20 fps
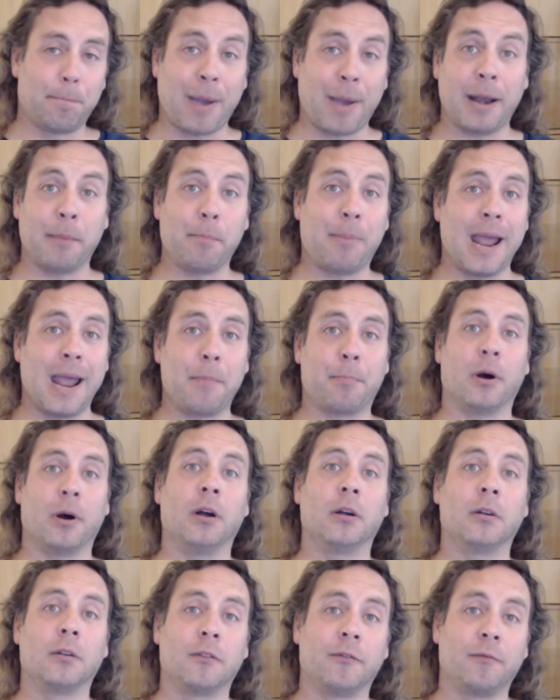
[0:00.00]
pen and
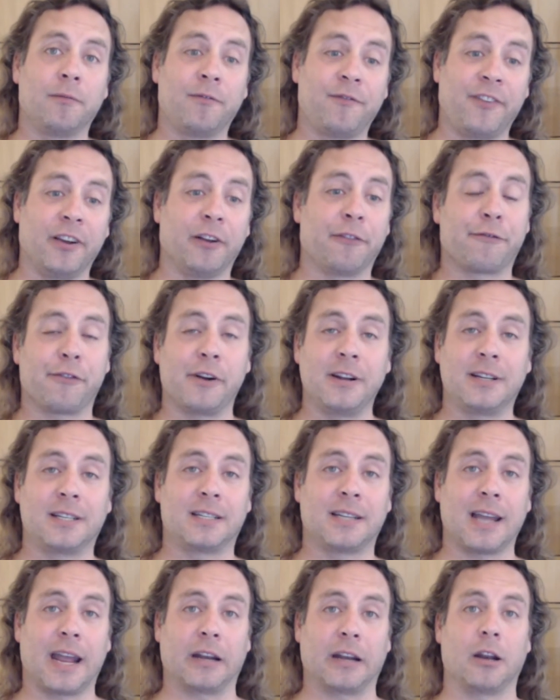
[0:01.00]
paper, feel free
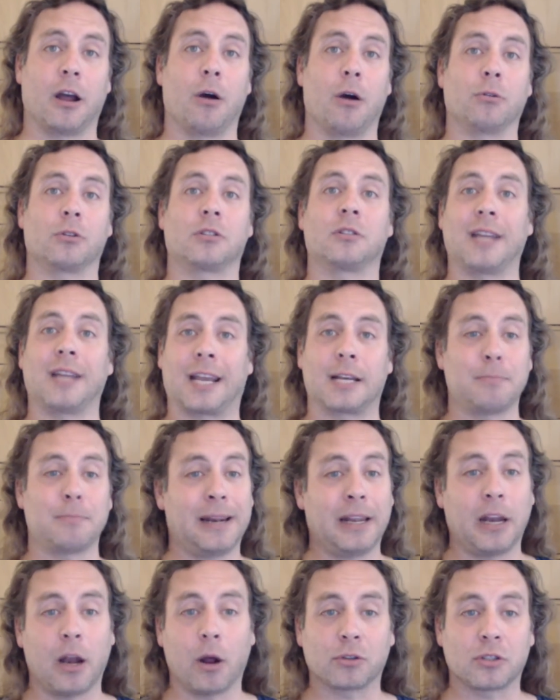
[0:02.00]
to take notes, take as
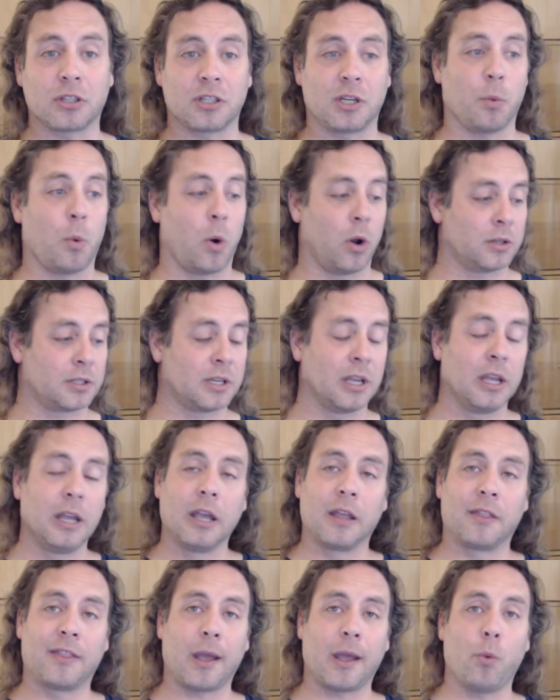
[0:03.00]
many notes as you want.
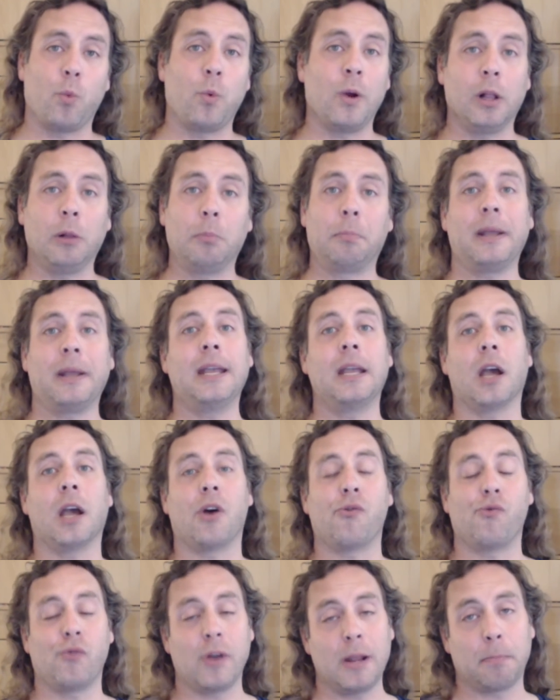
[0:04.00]
There will be
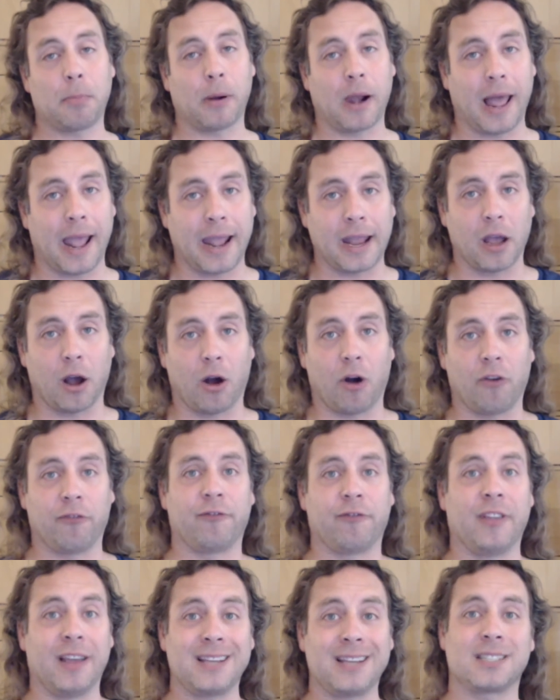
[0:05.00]
a replay
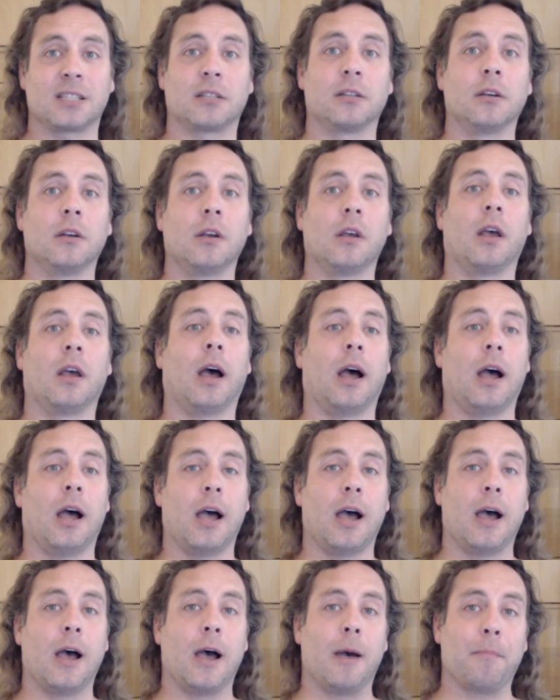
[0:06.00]
of this.
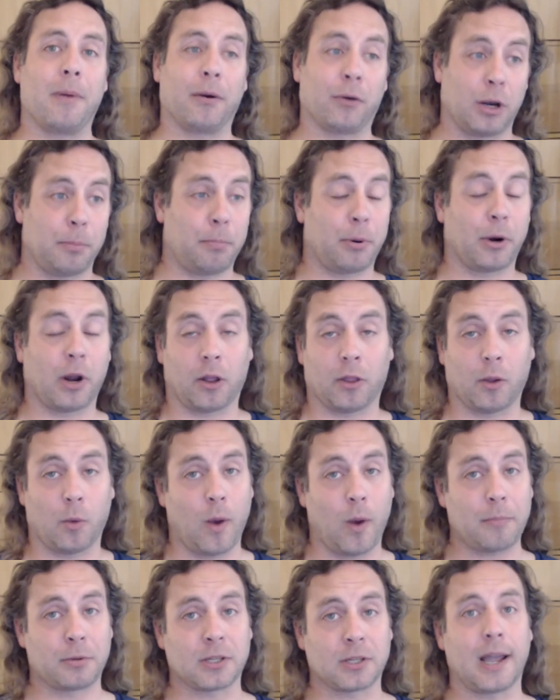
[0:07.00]
Um, I'm going to put it on the
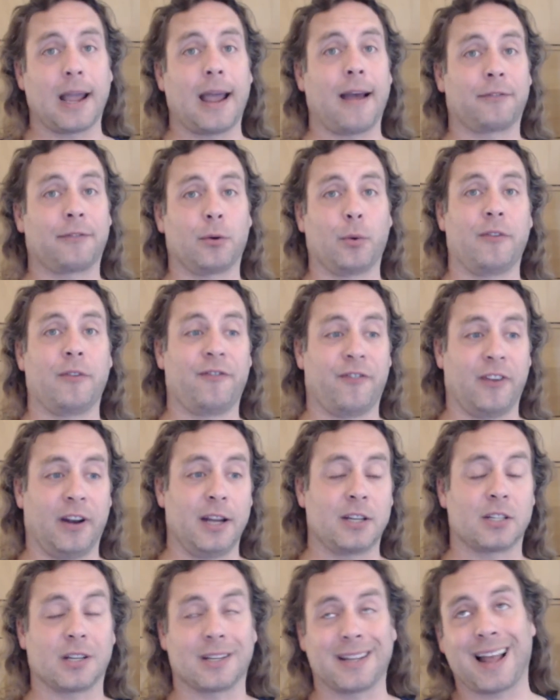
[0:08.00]
website after we've
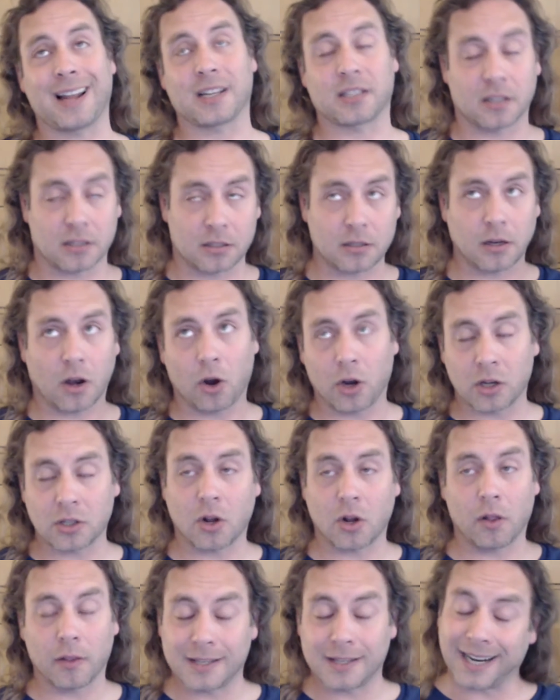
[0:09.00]
finished. That's as long as
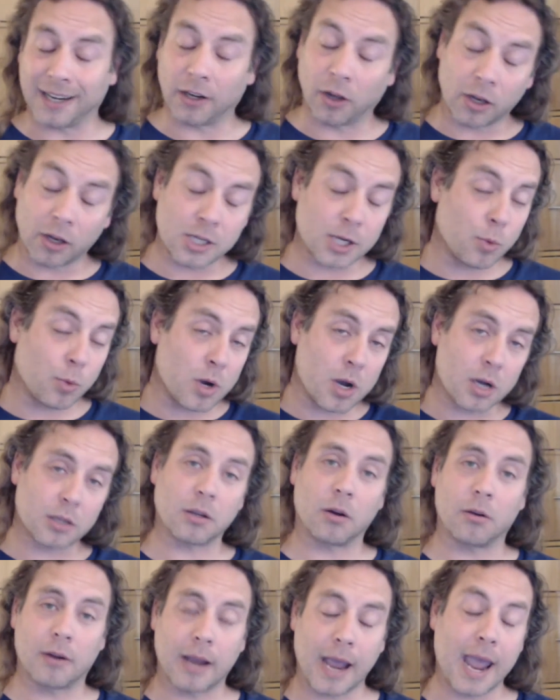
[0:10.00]
all the technology
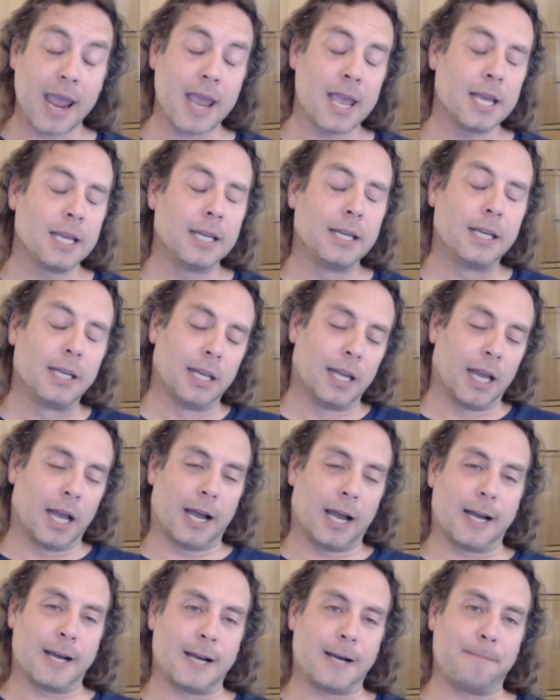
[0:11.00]
works okay.
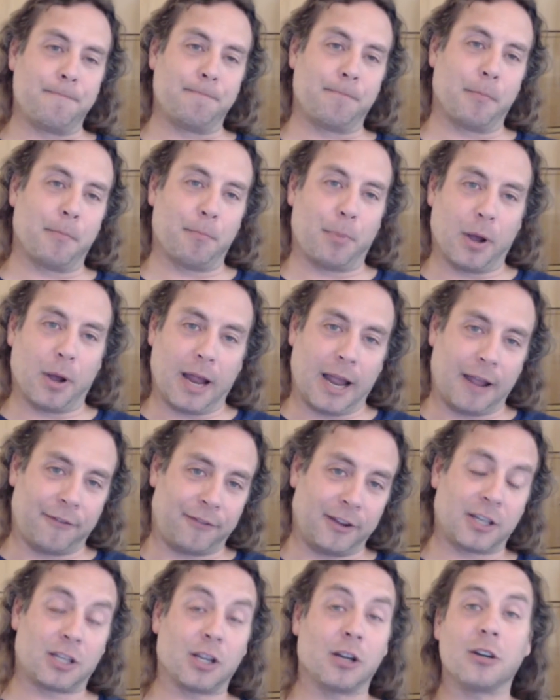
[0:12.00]
Um, but
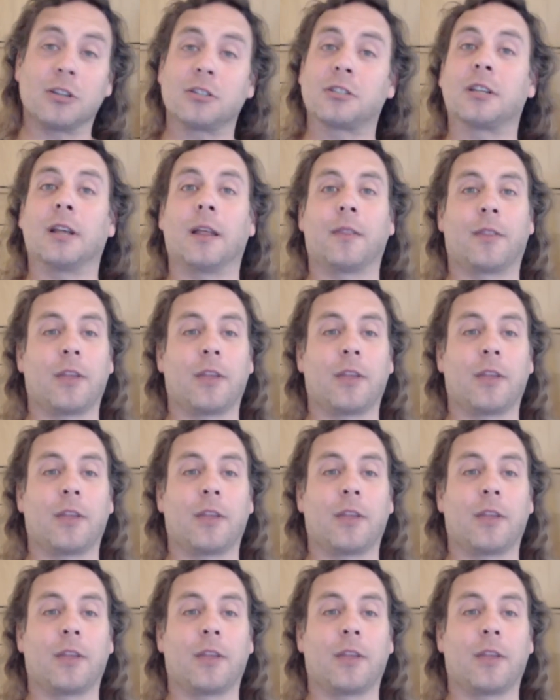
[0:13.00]
if it does,